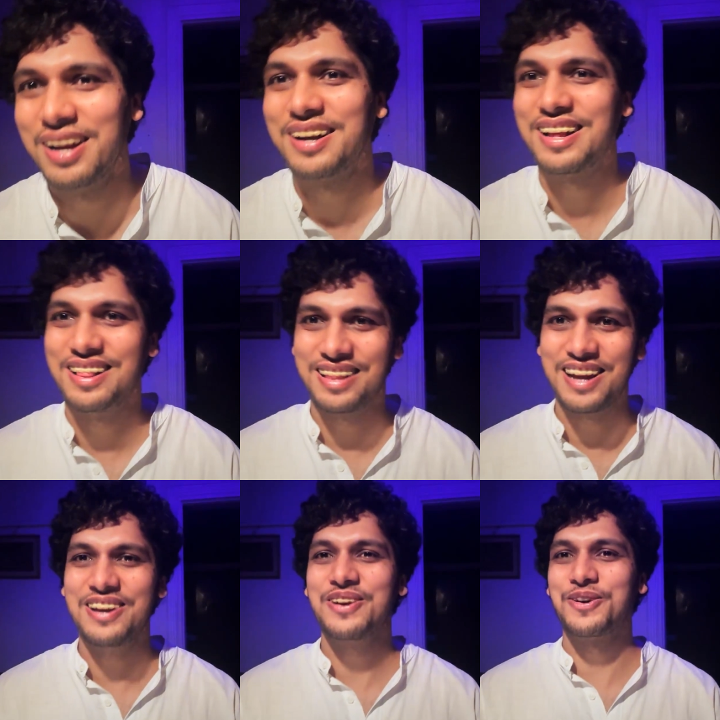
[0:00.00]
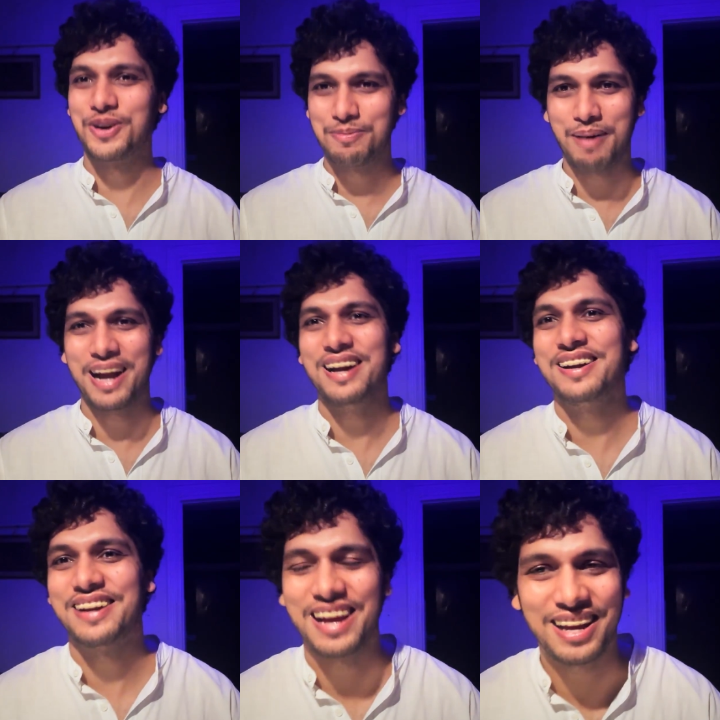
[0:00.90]
Till then, goodbye,
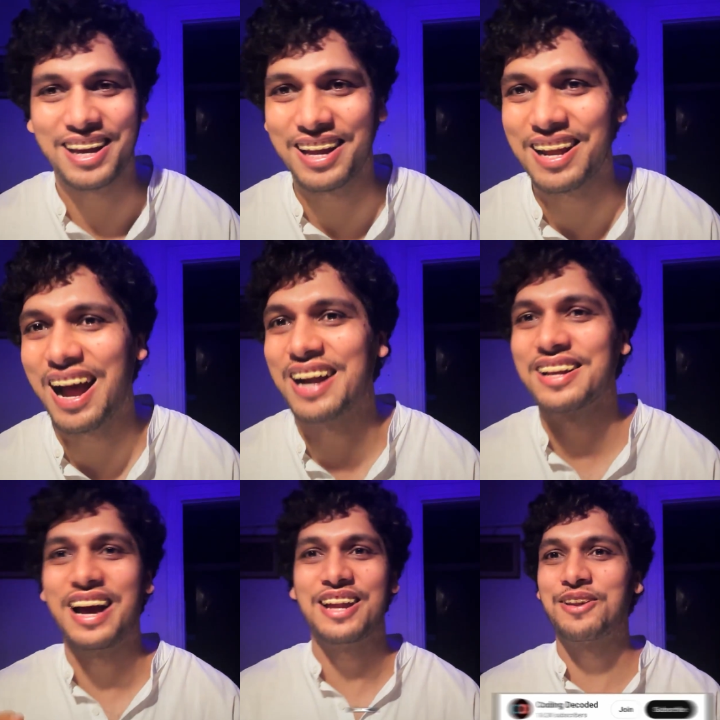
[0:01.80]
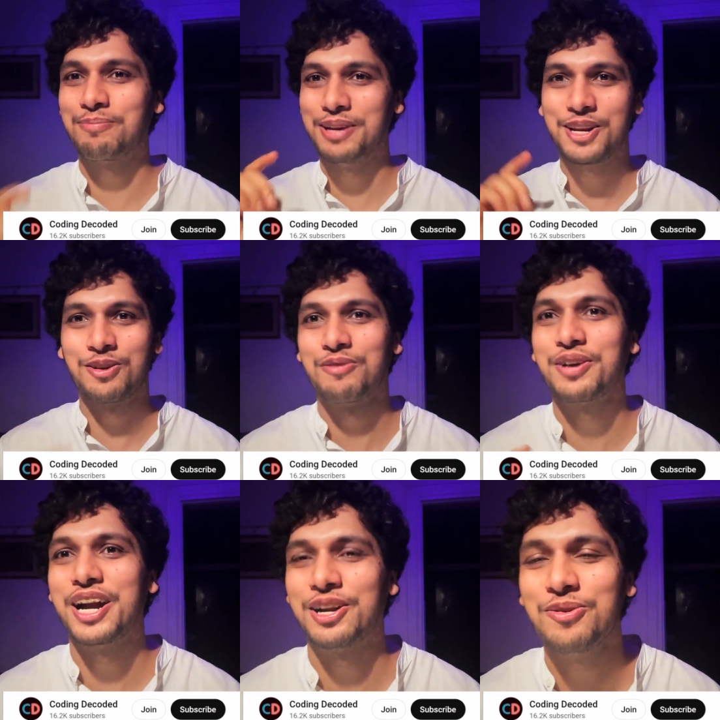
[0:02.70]
take care, and guys, please don't
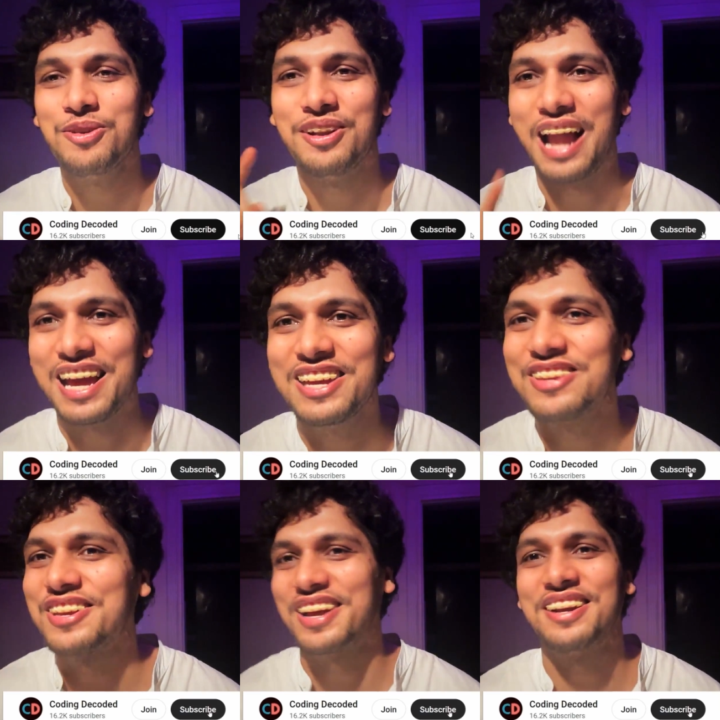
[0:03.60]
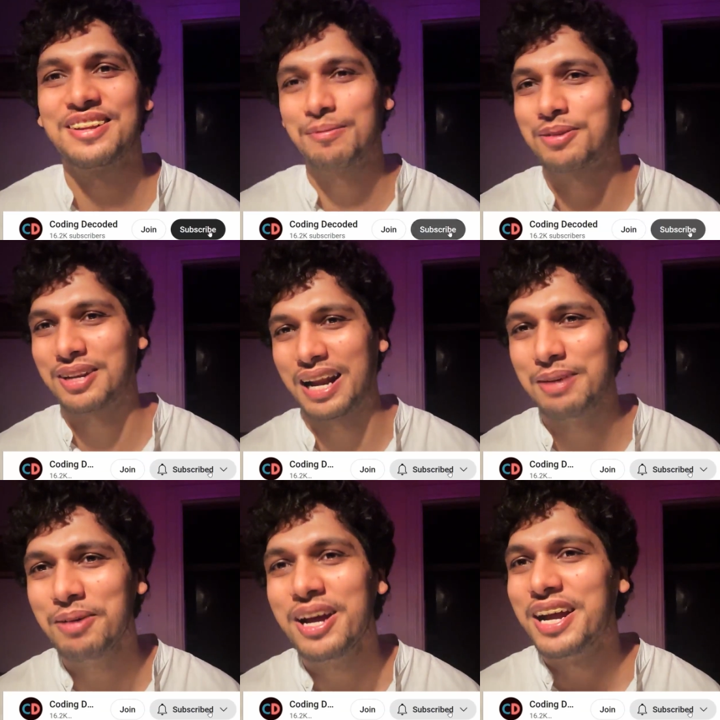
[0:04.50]
forget to like, share and
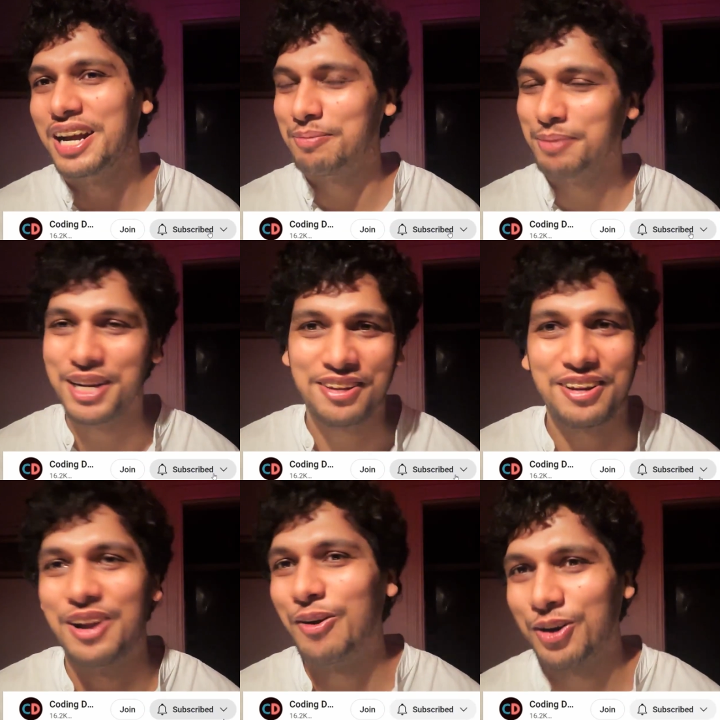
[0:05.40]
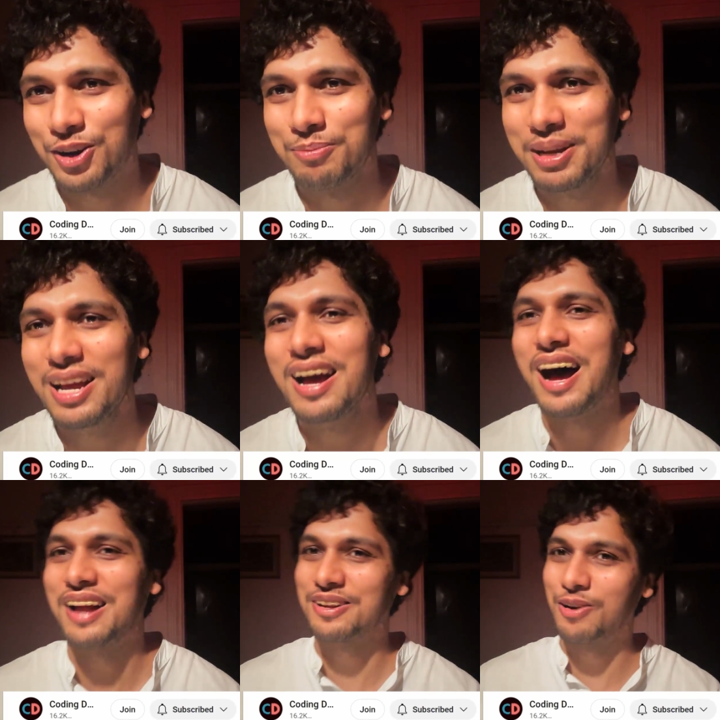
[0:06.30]
subscribe. It means a lot to me,
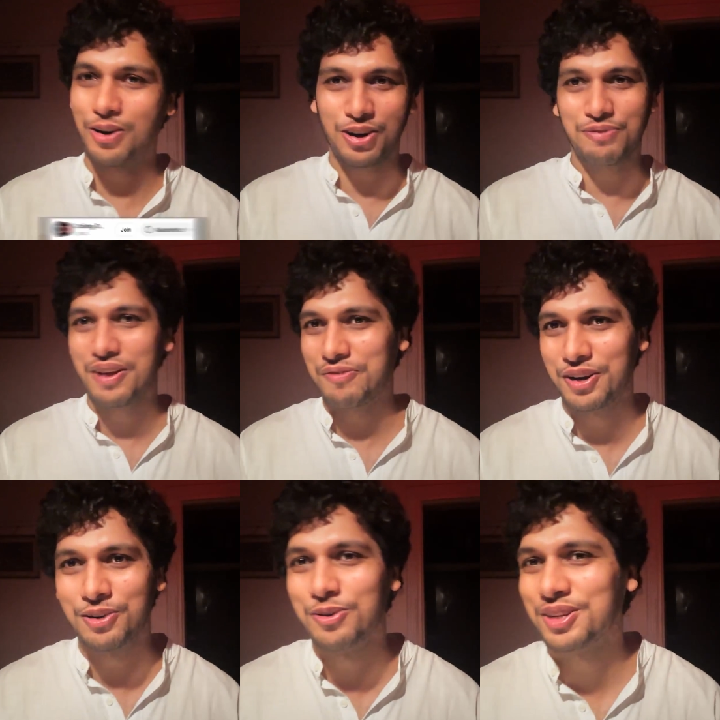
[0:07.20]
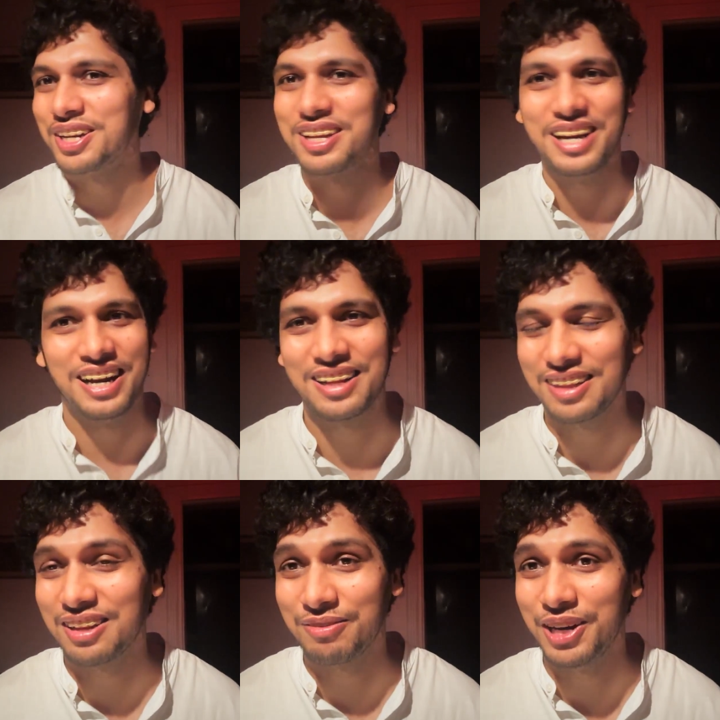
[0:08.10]
as a lot of effort goes in creating
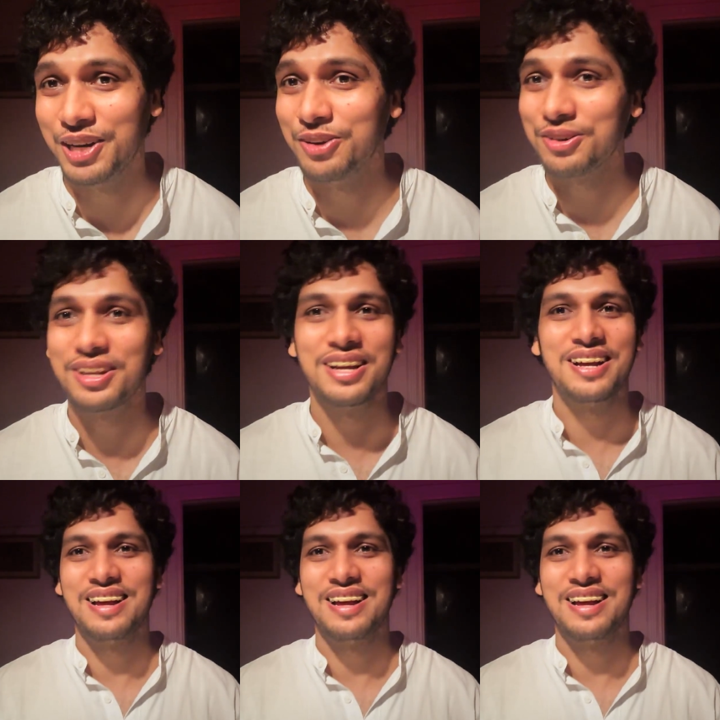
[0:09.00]
these videos.